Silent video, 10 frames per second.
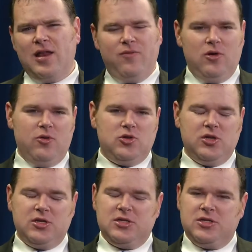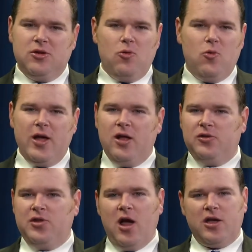evolution is still well
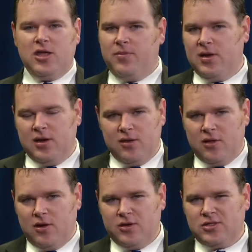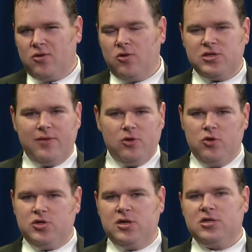documented, though, so horse
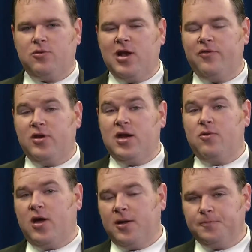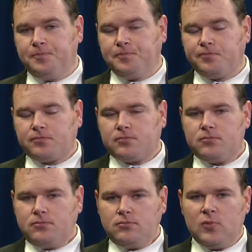evolution is irrelevant anyway.
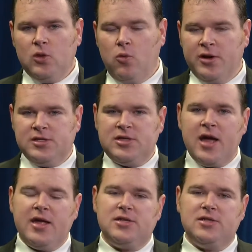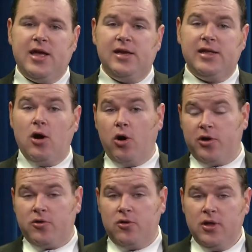One Science Daily
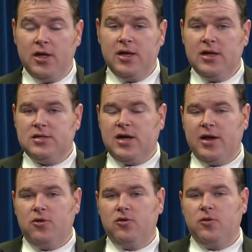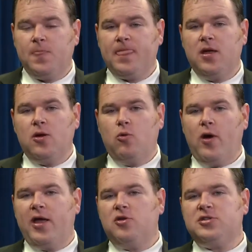article titled,
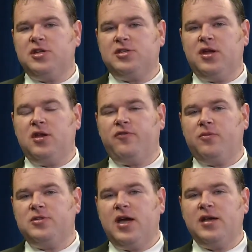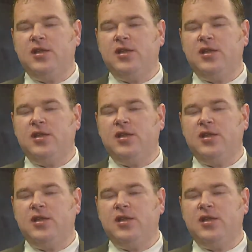"Whales Descended from Tiny